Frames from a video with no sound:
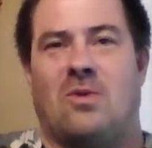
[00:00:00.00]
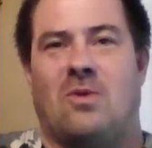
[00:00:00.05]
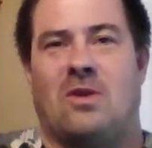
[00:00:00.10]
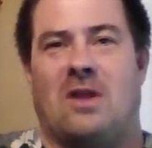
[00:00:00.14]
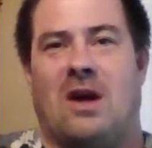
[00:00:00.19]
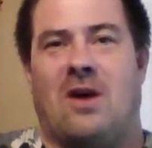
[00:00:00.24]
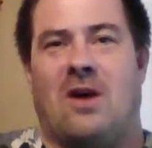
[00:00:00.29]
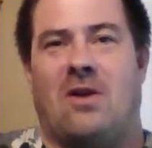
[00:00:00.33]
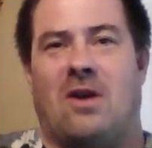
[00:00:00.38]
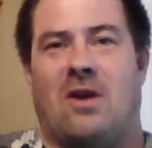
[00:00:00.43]

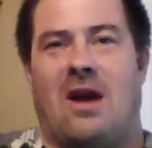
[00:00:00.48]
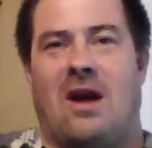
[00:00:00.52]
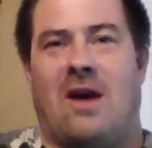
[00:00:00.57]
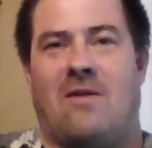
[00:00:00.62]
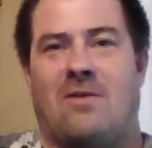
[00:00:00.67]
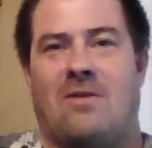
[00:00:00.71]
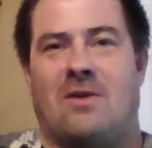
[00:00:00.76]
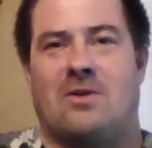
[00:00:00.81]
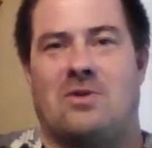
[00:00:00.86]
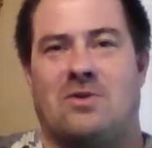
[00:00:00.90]
without
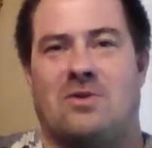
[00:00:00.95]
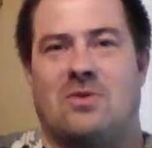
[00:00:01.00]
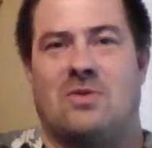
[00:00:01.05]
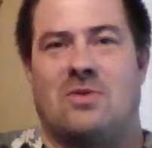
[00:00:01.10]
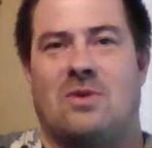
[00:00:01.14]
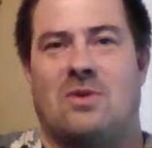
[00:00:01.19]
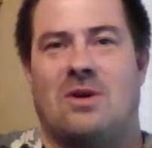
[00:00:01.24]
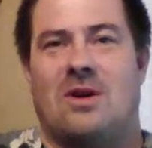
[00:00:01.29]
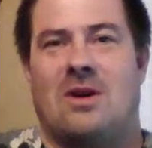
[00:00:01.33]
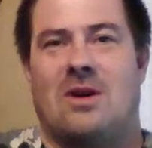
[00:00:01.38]
having
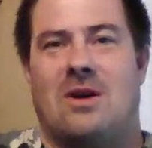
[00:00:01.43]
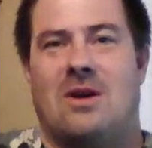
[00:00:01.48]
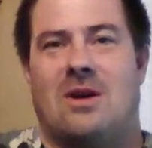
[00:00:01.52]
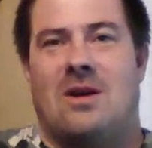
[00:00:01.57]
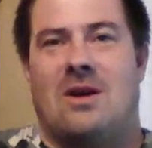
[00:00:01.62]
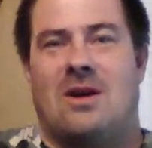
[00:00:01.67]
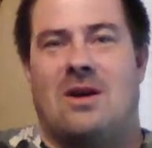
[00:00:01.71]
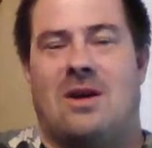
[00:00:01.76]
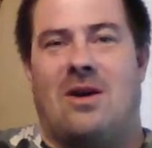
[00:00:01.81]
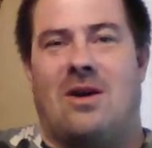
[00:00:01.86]
to
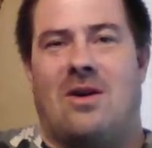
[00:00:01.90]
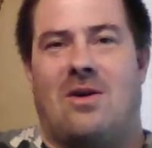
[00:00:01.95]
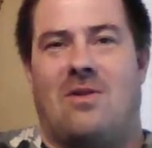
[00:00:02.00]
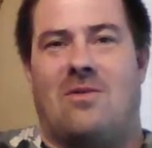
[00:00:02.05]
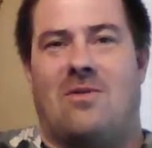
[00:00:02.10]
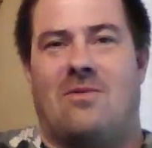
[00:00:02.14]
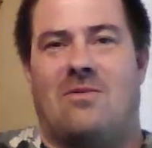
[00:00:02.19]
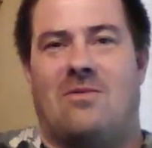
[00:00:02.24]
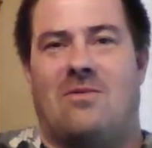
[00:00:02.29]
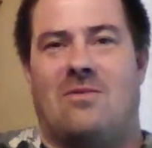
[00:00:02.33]
you know